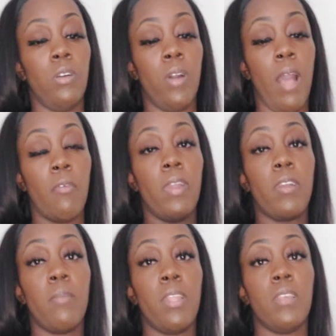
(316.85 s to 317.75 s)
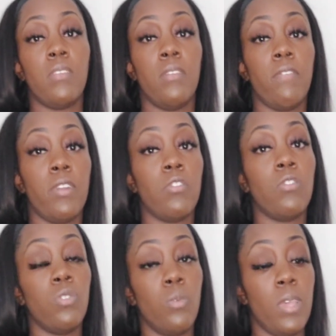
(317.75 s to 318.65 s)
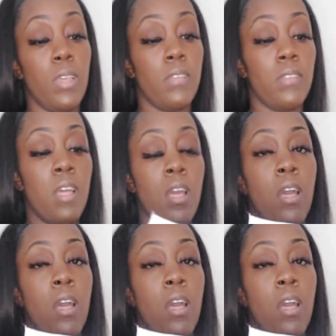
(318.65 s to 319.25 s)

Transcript: So I would recommend this the first 2 weeks